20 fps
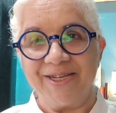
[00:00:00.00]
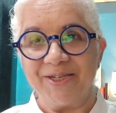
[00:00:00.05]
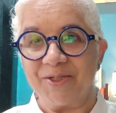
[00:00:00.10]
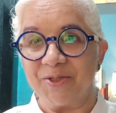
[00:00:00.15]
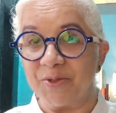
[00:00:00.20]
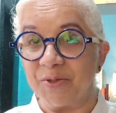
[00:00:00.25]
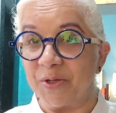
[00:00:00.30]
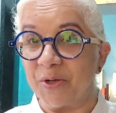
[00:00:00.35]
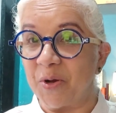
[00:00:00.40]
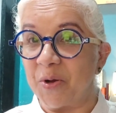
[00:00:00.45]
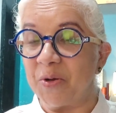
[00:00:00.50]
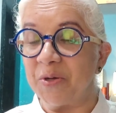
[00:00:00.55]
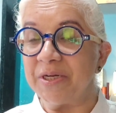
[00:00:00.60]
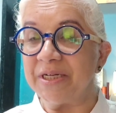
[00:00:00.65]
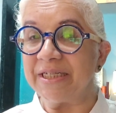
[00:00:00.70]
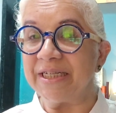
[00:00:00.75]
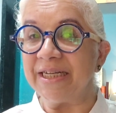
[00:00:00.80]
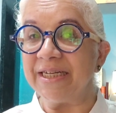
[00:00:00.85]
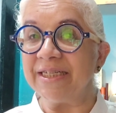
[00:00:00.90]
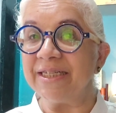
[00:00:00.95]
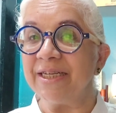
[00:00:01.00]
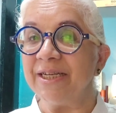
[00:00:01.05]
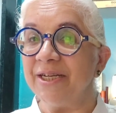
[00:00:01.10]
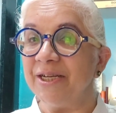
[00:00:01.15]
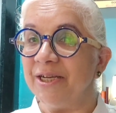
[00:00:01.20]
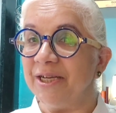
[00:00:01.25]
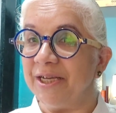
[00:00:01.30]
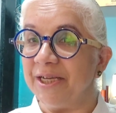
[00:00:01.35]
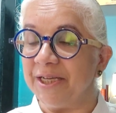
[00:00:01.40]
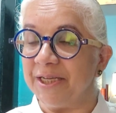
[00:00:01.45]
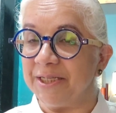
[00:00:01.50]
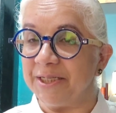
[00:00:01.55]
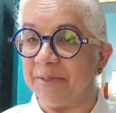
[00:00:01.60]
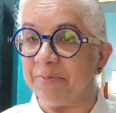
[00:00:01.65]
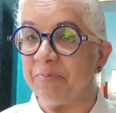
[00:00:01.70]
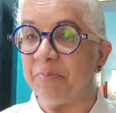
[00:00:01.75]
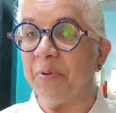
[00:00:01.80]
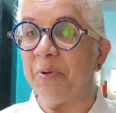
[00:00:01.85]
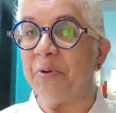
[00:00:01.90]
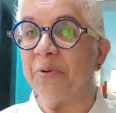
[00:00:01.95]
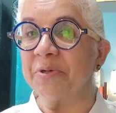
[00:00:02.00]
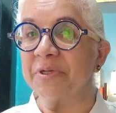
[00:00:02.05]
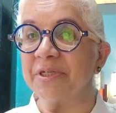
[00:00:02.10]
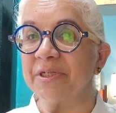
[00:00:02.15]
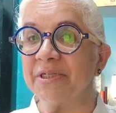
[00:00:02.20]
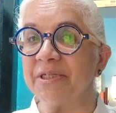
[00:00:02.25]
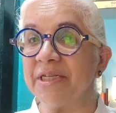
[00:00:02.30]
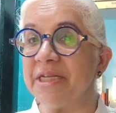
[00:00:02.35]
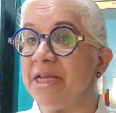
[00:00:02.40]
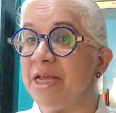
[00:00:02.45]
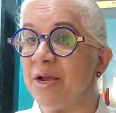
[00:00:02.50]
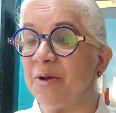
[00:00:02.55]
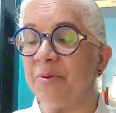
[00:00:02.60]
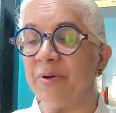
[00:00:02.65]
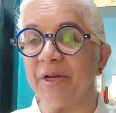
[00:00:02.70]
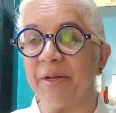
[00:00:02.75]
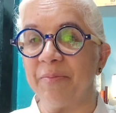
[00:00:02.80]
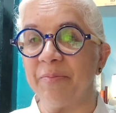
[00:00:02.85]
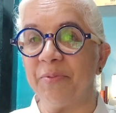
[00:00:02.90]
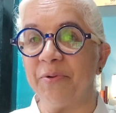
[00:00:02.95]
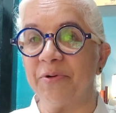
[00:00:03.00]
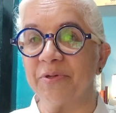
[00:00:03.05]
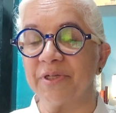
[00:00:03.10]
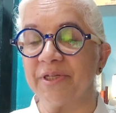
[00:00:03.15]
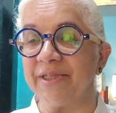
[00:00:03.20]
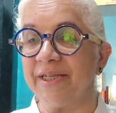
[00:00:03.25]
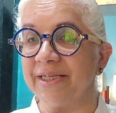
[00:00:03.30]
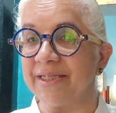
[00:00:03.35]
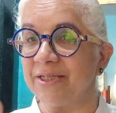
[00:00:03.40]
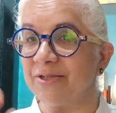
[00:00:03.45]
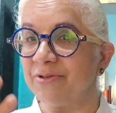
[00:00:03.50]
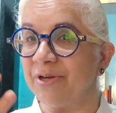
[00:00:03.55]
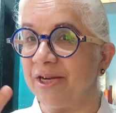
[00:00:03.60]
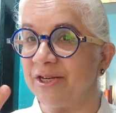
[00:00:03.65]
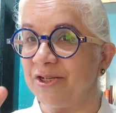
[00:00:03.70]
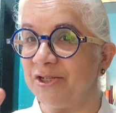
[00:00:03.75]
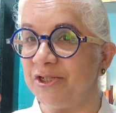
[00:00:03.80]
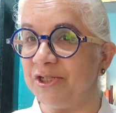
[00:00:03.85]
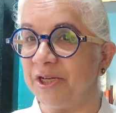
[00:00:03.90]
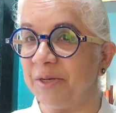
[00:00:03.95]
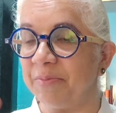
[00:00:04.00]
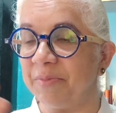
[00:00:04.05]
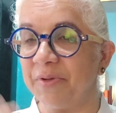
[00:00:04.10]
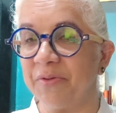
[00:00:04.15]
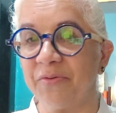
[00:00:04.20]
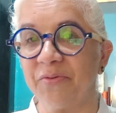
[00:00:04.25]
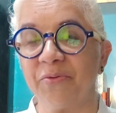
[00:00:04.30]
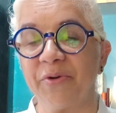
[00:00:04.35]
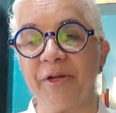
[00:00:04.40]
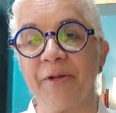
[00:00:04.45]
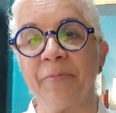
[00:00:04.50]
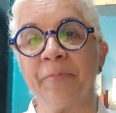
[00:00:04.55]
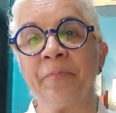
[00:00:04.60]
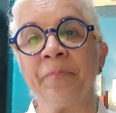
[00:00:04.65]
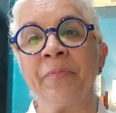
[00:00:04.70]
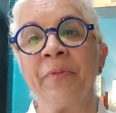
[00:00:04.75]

So the content is important, equally important. That's strategy number 3.